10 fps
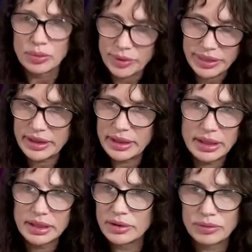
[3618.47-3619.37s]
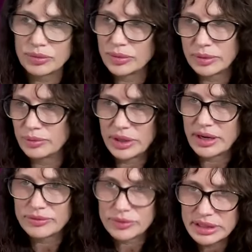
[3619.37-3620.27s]
within
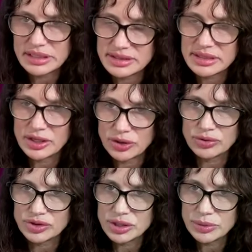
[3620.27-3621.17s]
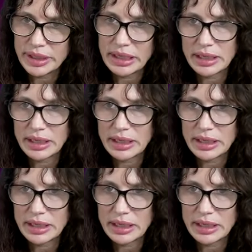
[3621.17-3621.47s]
whatever it is that you're doing,